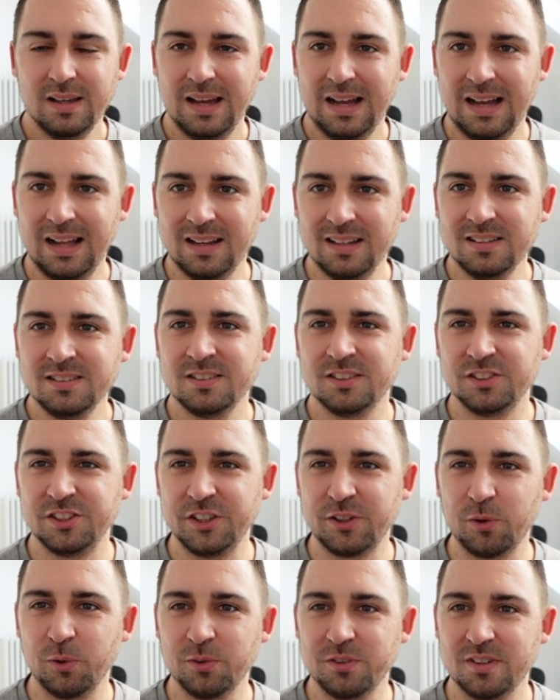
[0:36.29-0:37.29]
Alice, as she
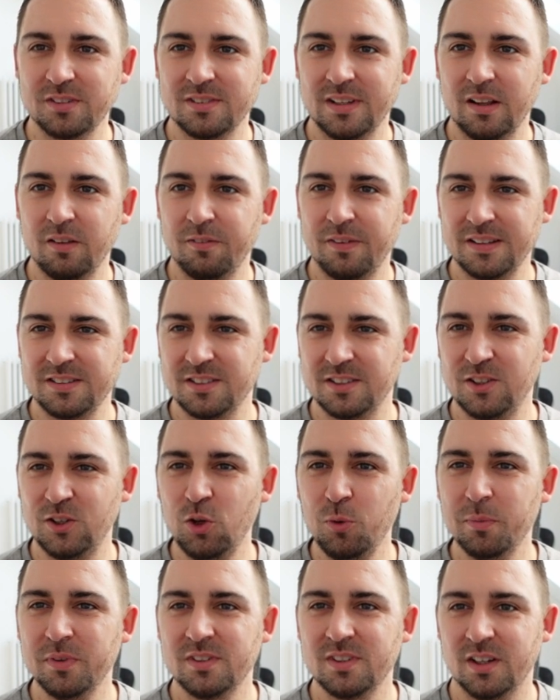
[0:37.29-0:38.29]
calls herself, adds a
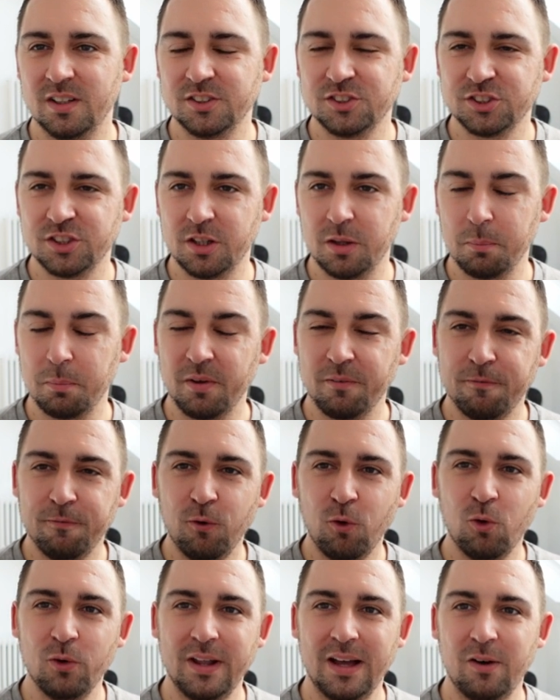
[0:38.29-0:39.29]
human touch to the
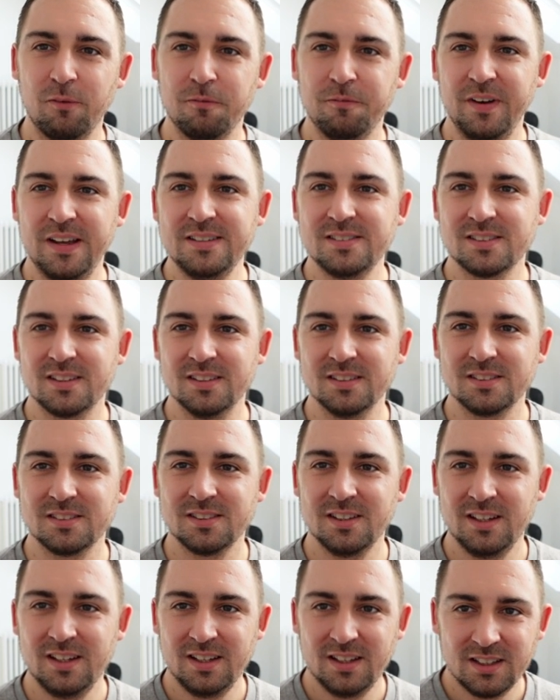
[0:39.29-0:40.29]
before-now faceless
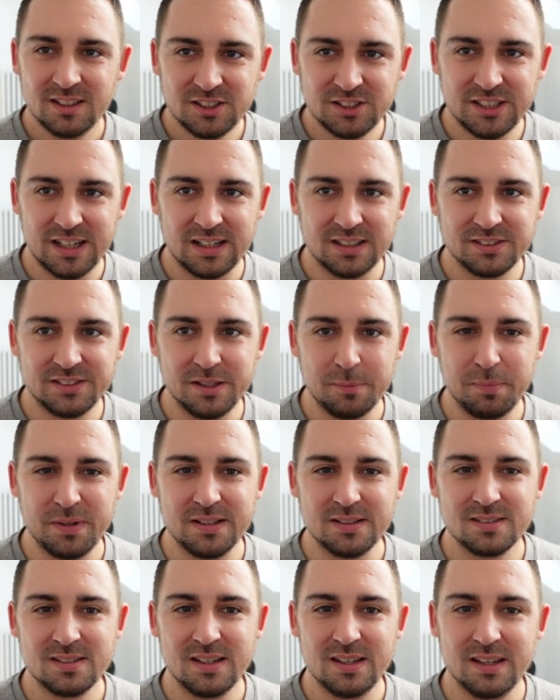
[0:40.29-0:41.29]
Chat G P
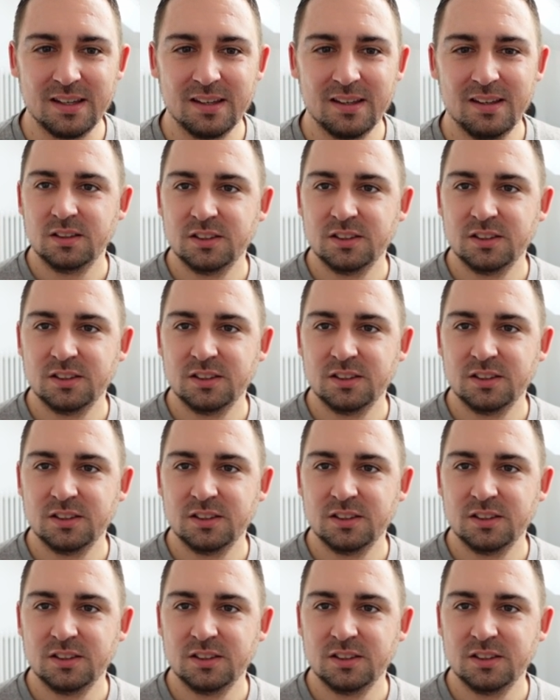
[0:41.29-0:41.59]
T.